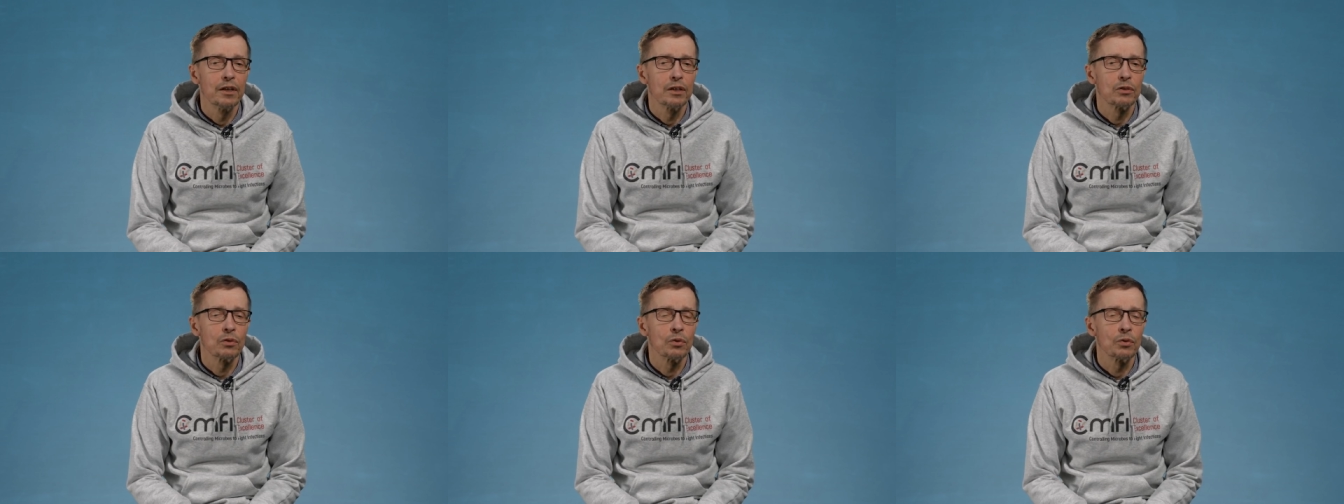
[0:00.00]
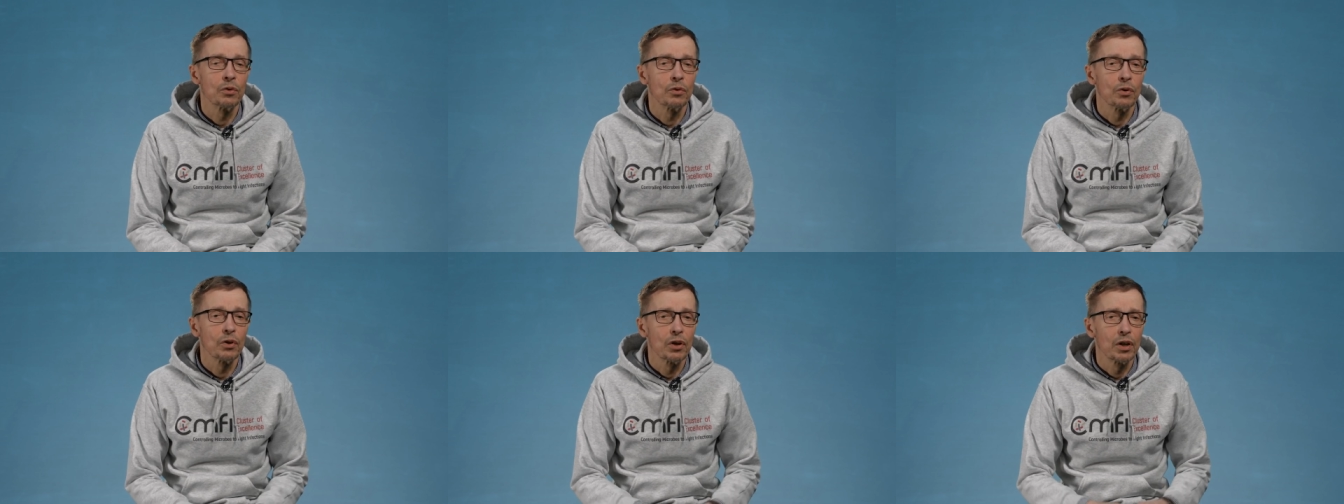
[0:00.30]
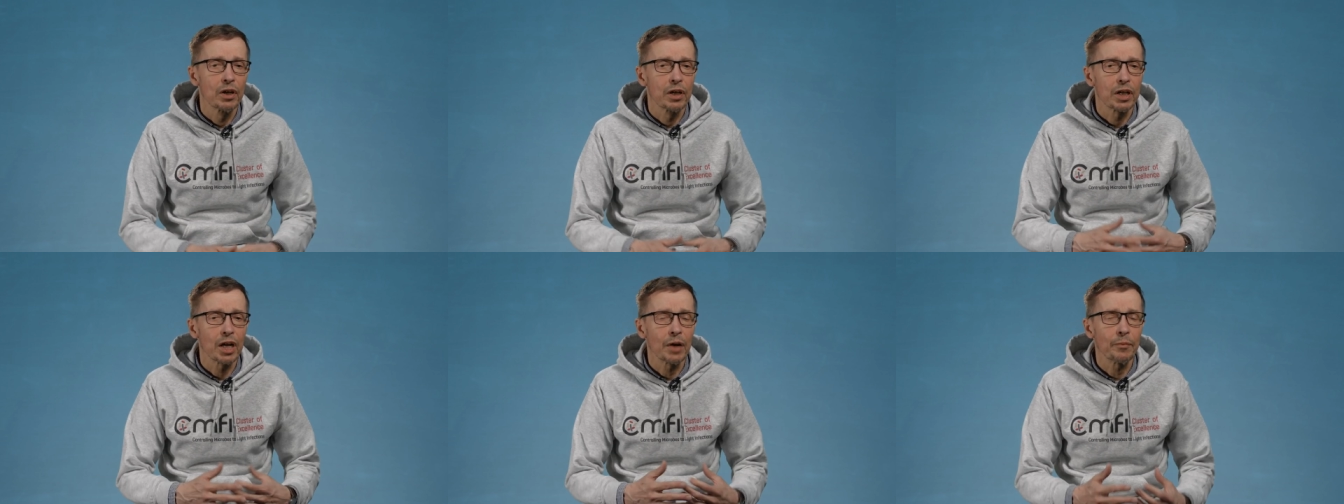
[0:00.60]
to
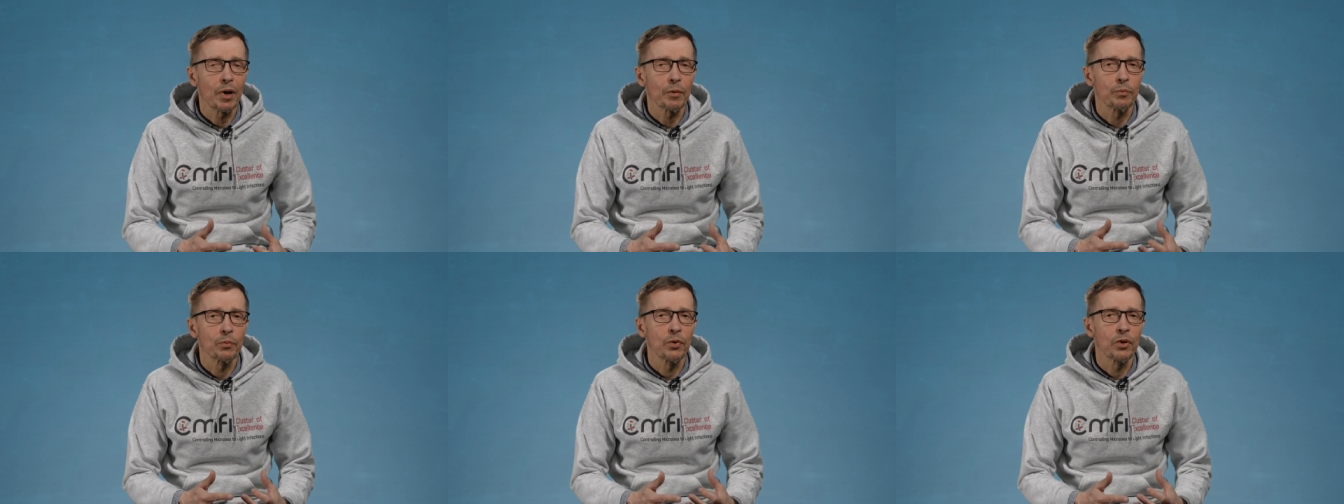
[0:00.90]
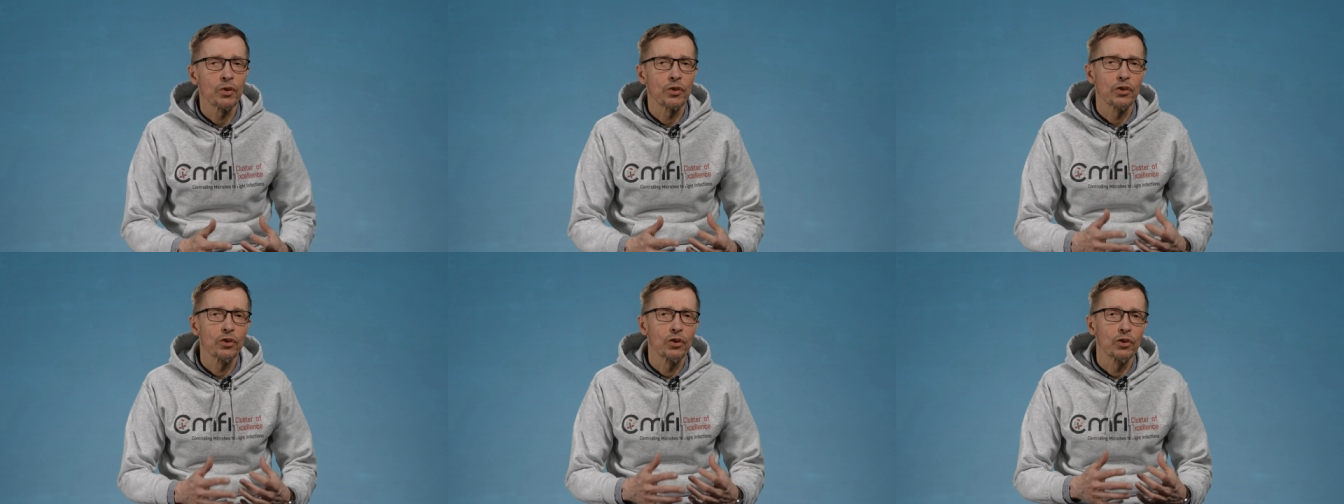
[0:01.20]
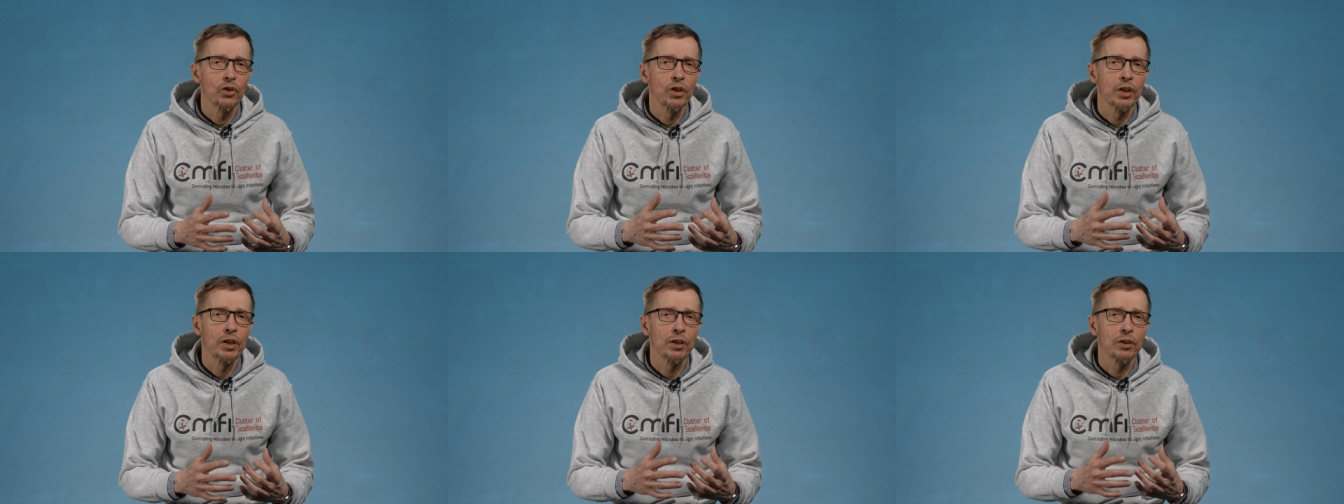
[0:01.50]
come up with
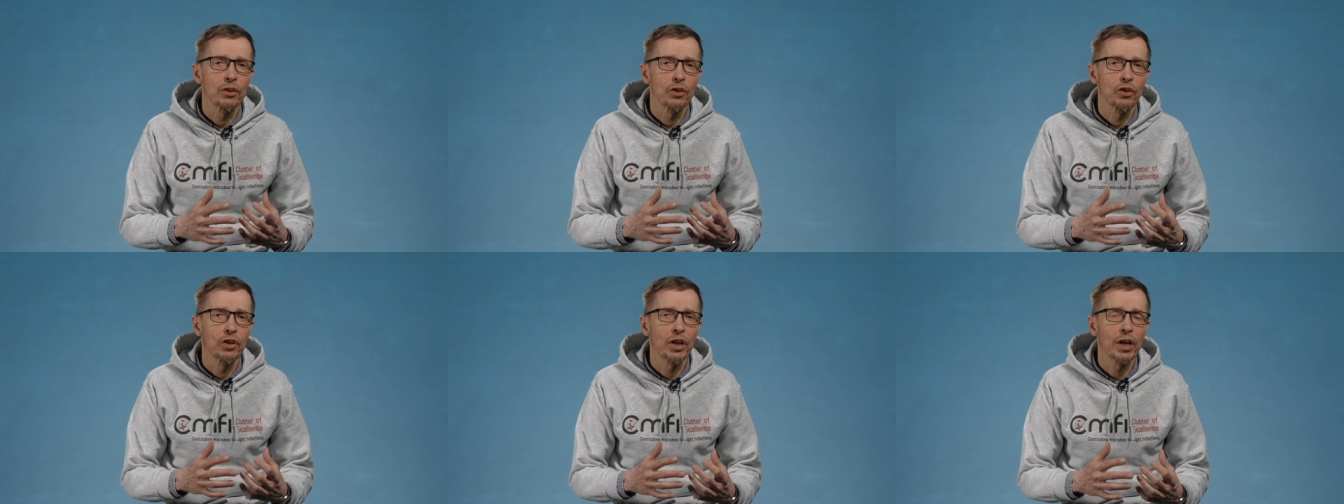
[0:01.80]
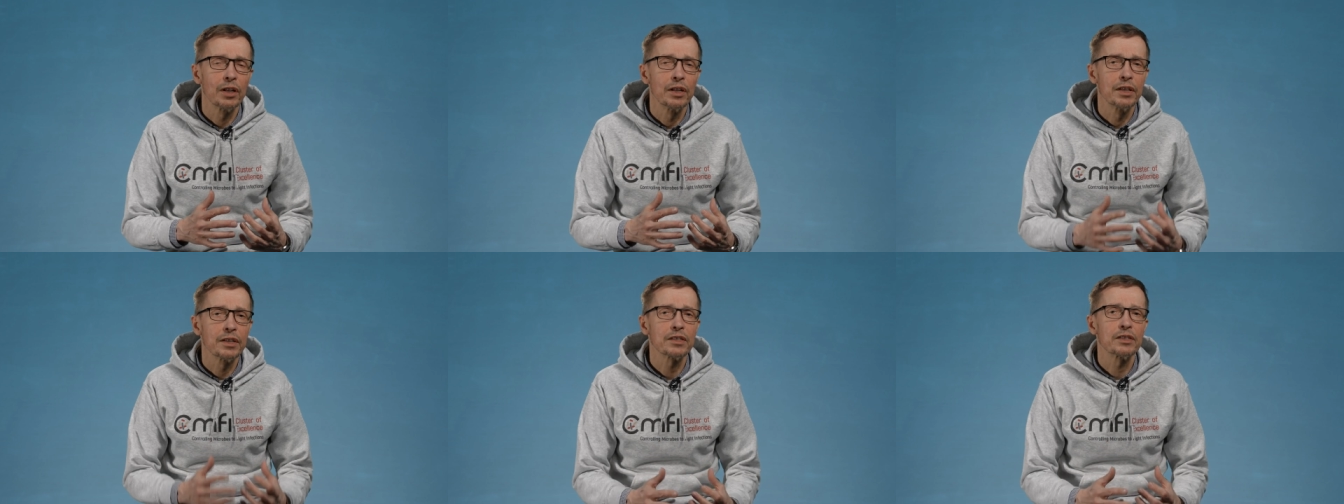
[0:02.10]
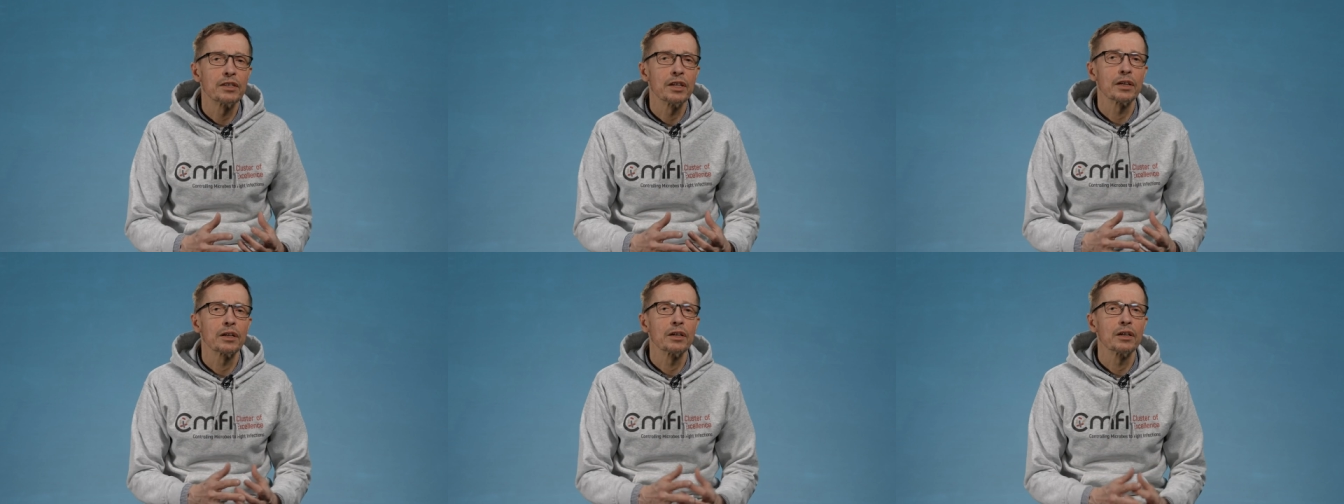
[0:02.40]
real,
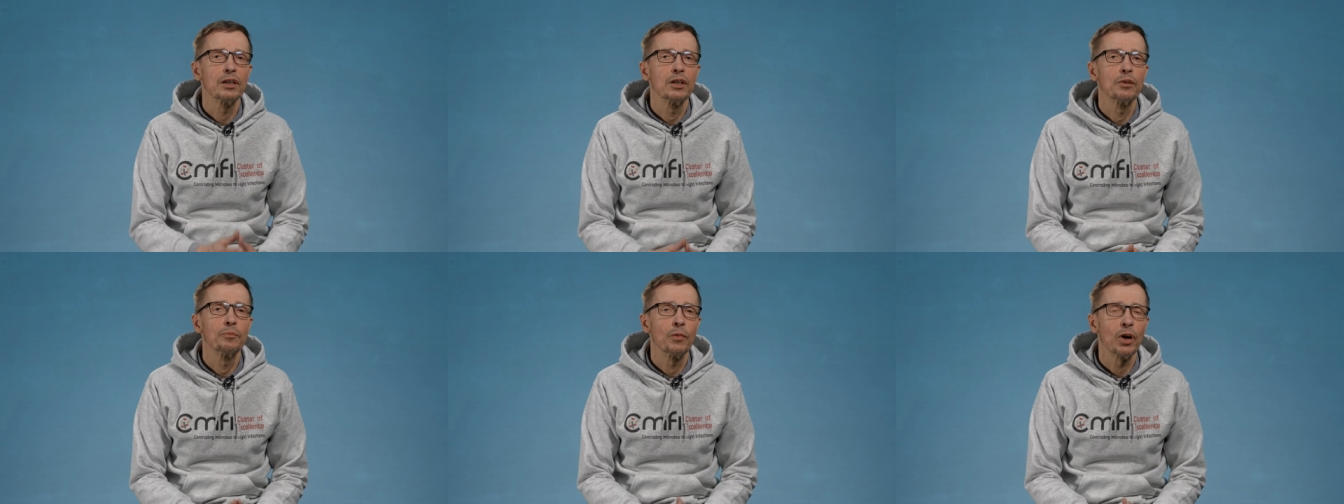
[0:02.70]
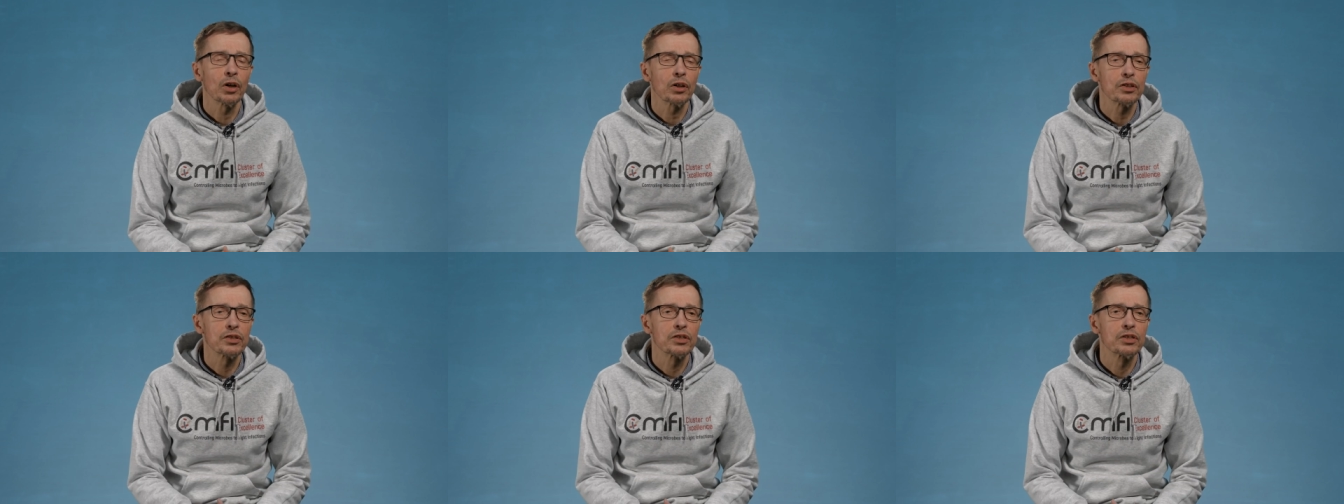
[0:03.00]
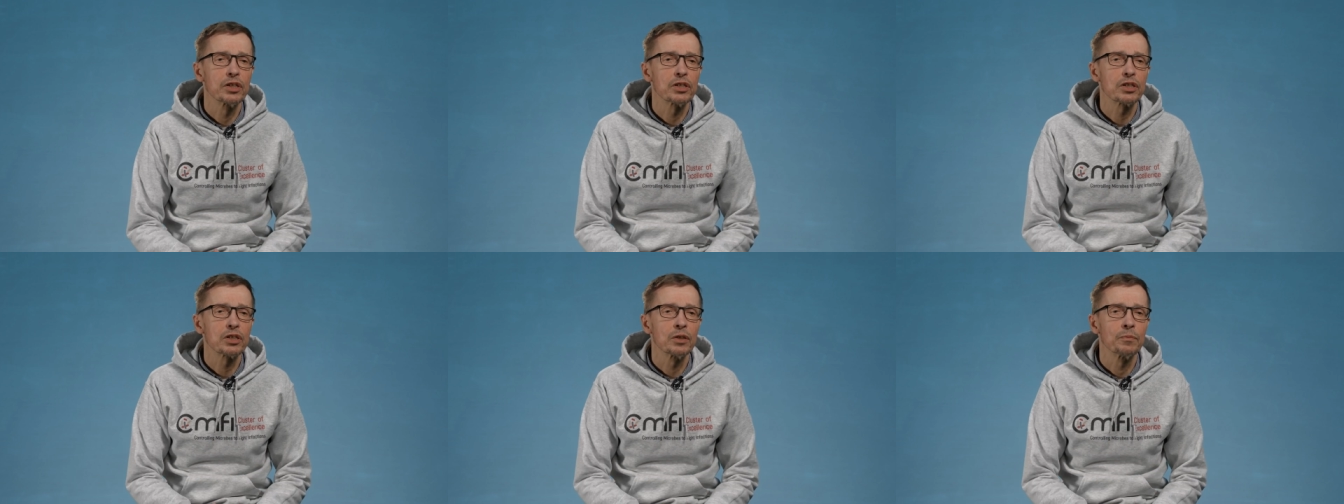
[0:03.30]
realistic model
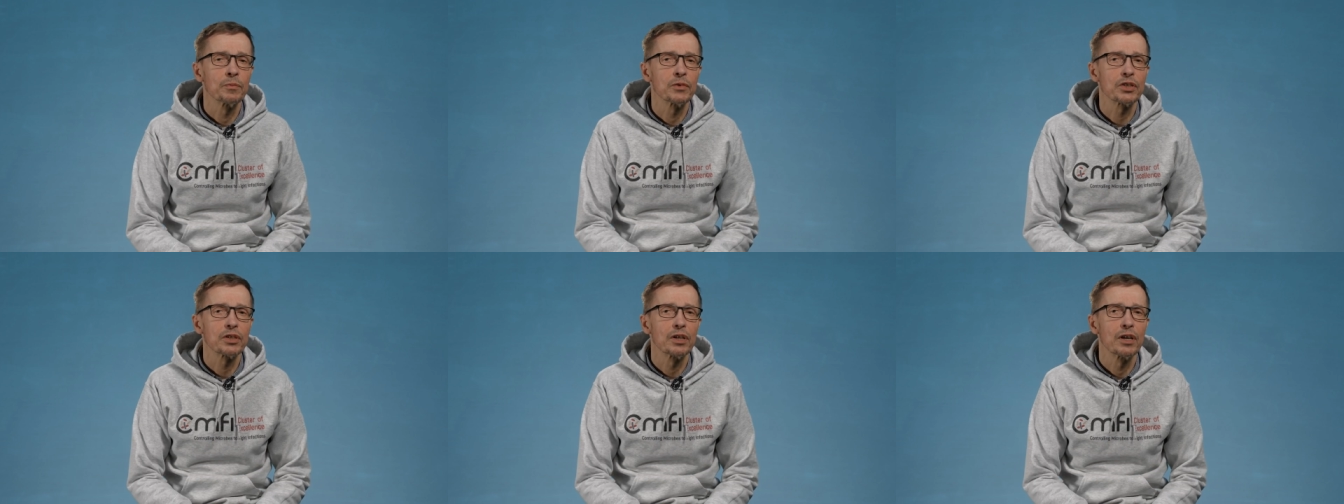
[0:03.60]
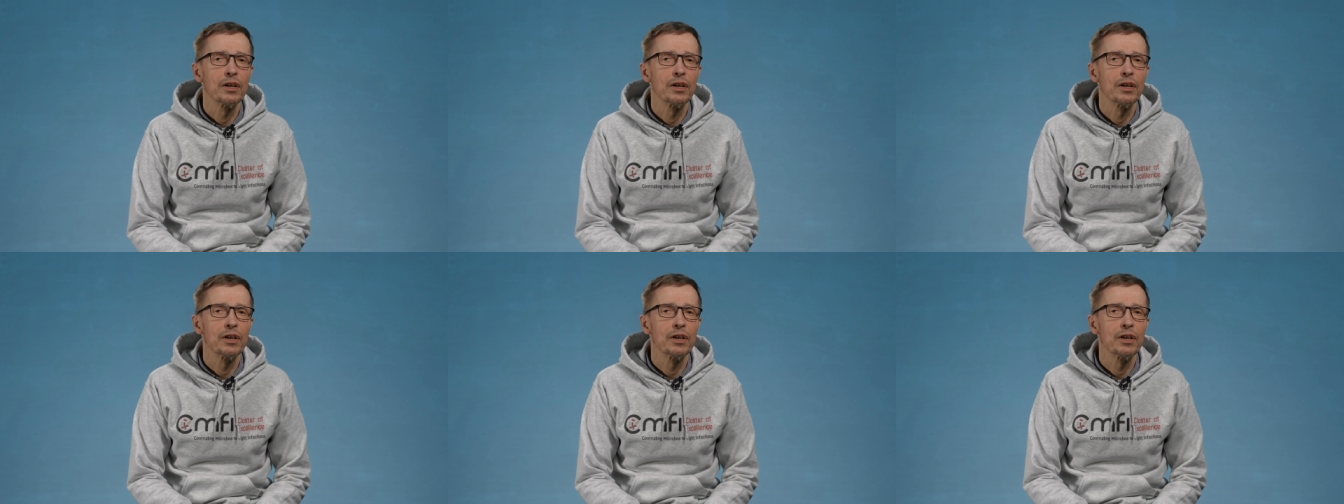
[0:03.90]
systems